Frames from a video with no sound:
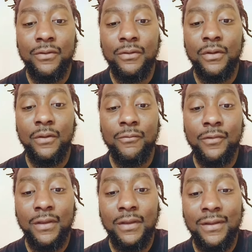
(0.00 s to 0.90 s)
you know what I'm
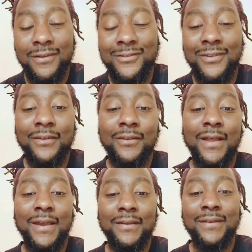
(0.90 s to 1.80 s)
saying, instead of
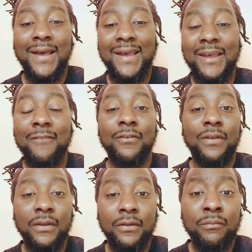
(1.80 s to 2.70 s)
like not having nothing,